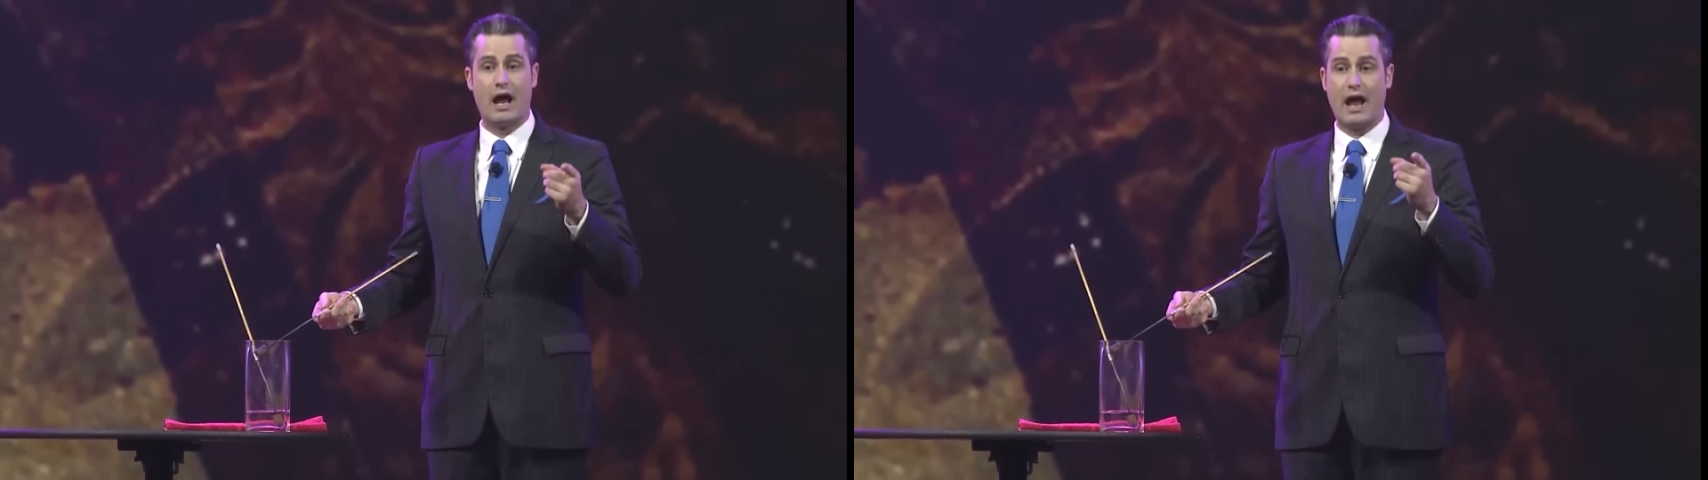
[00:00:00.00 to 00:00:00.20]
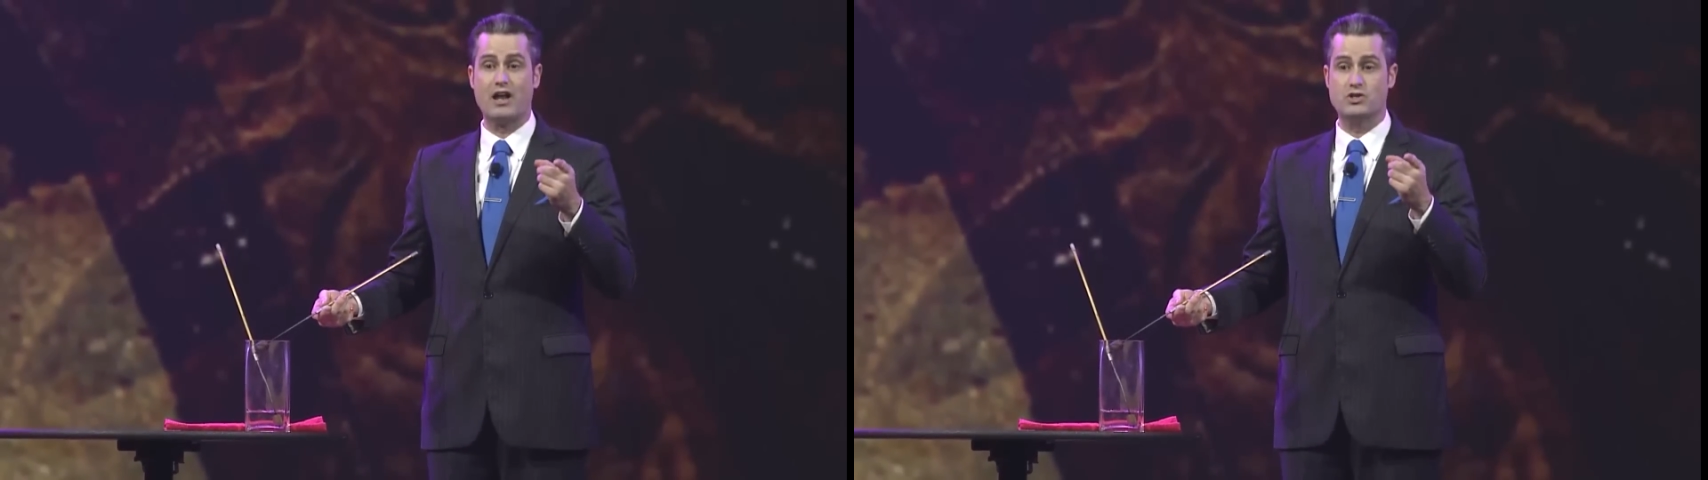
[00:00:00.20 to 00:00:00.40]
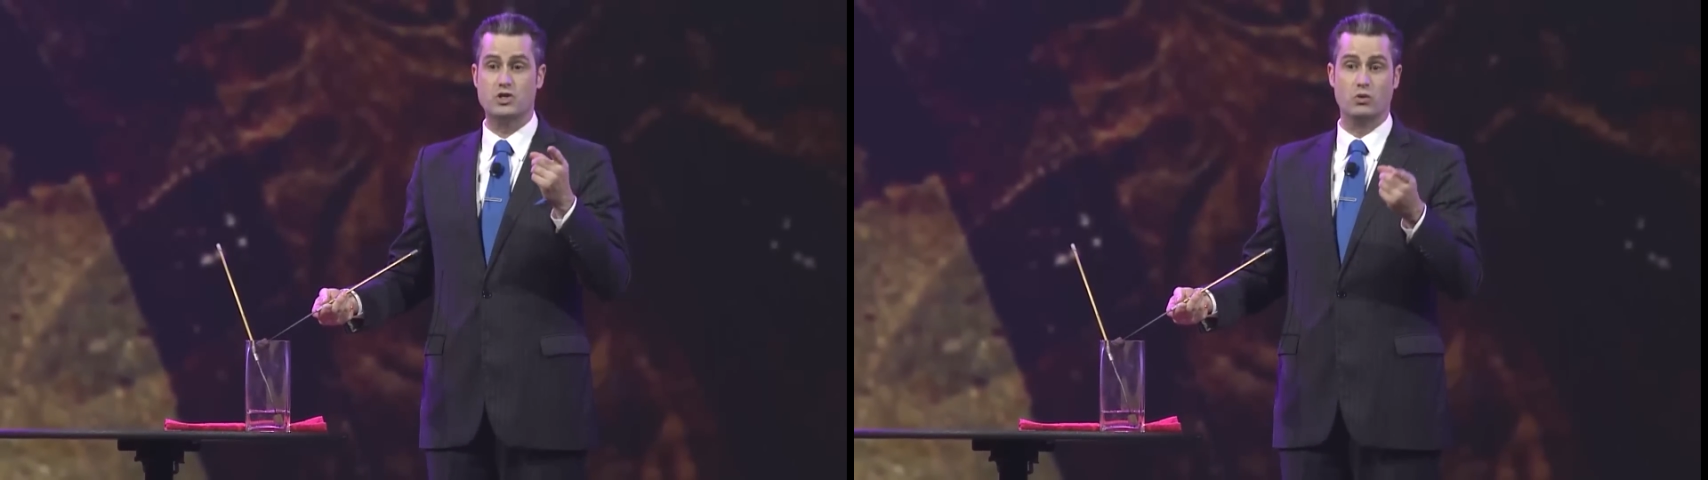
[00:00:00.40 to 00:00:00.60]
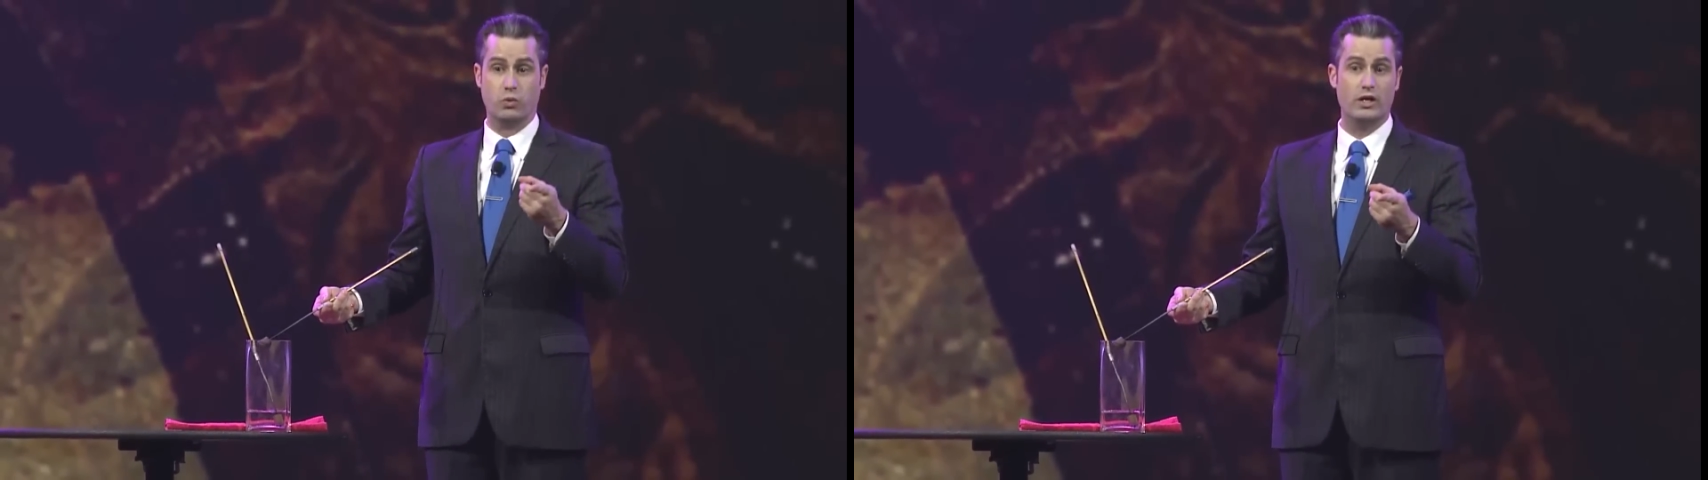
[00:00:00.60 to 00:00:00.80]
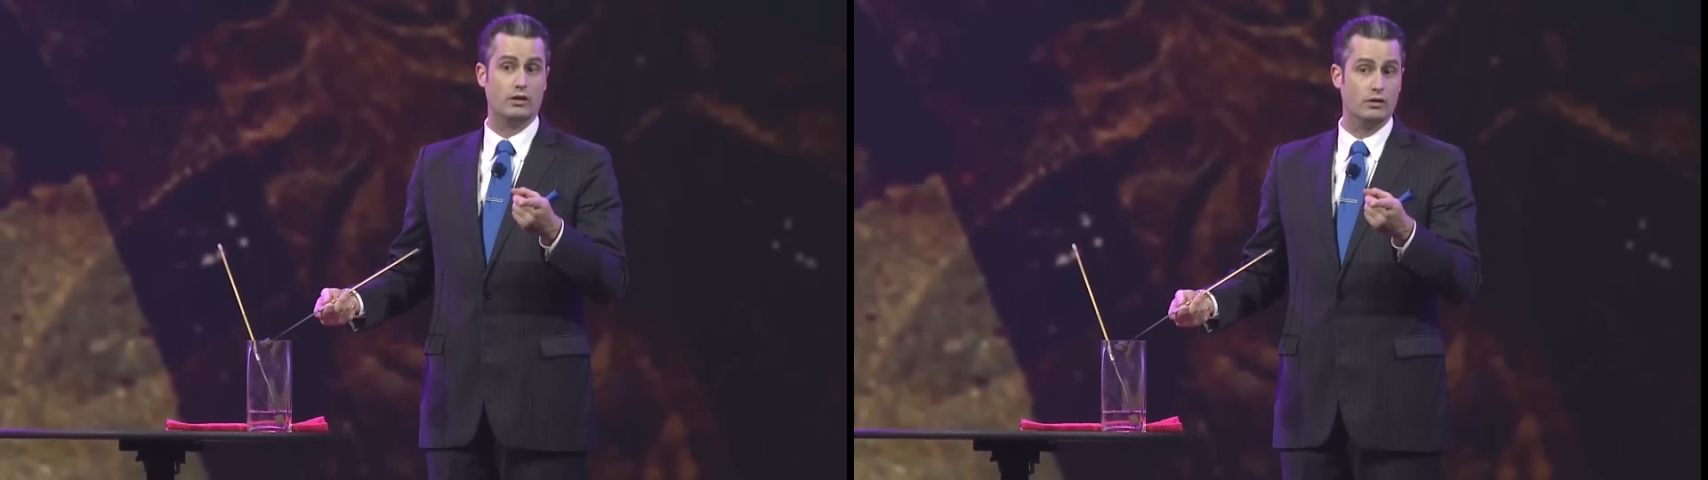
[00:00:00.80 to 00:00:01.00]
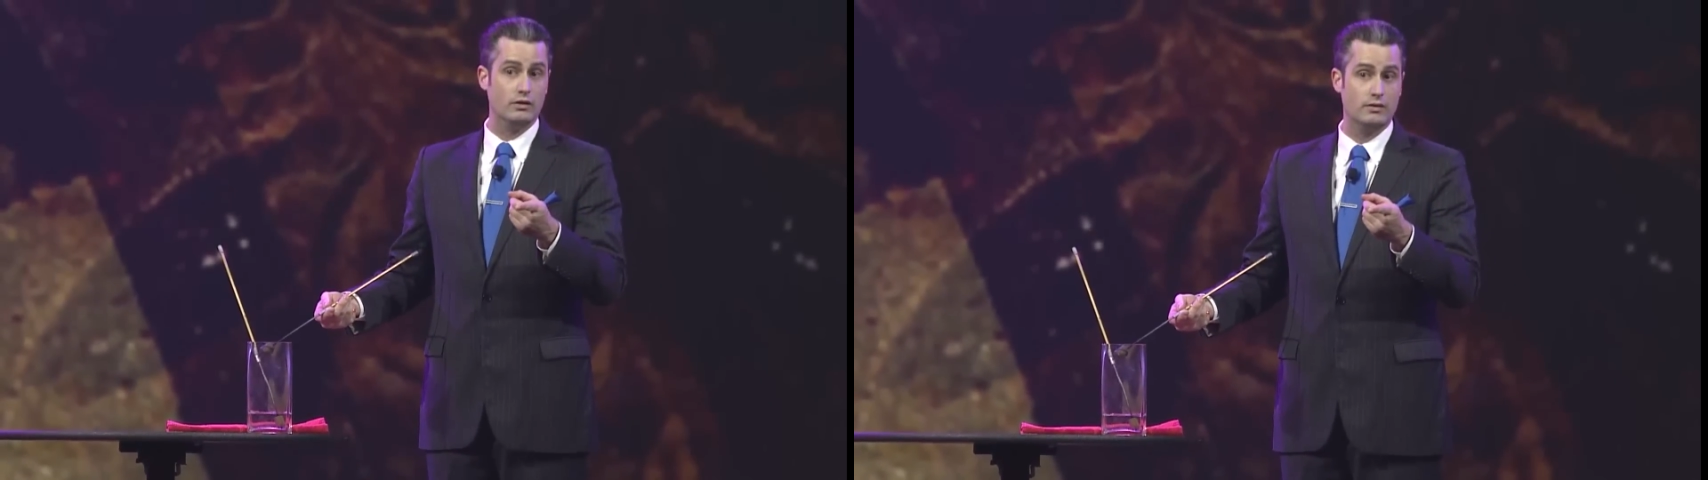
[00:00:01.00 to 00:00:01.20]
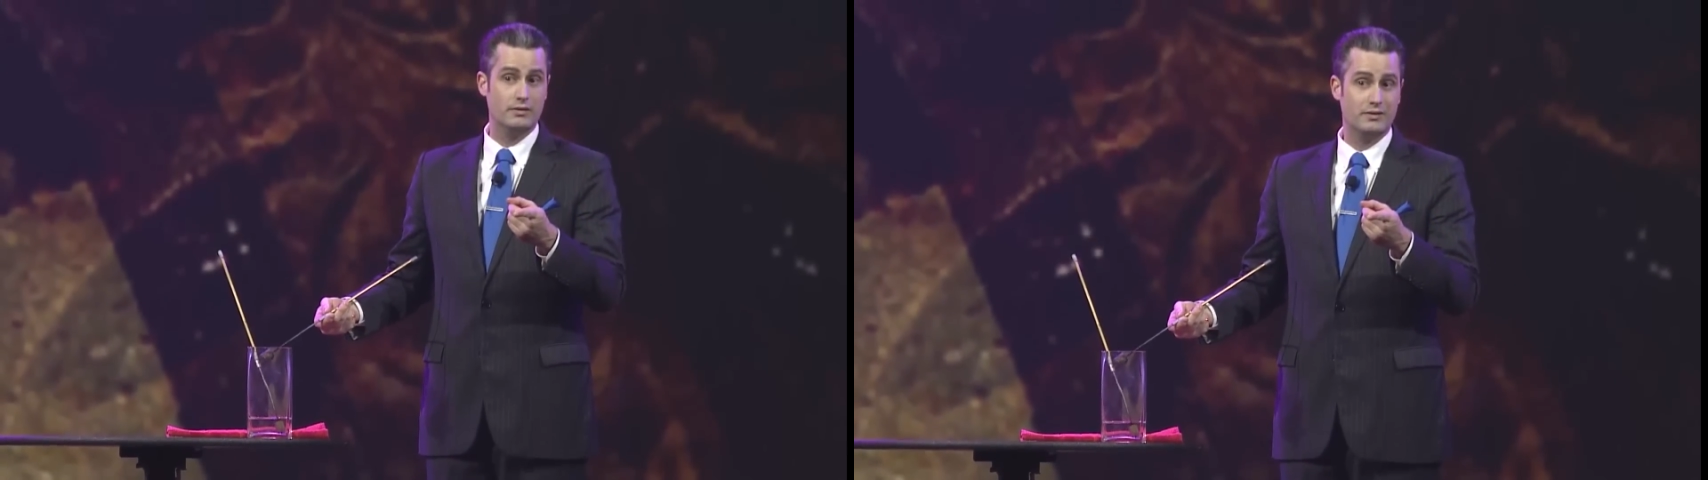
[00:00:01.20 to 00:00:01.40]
and you will,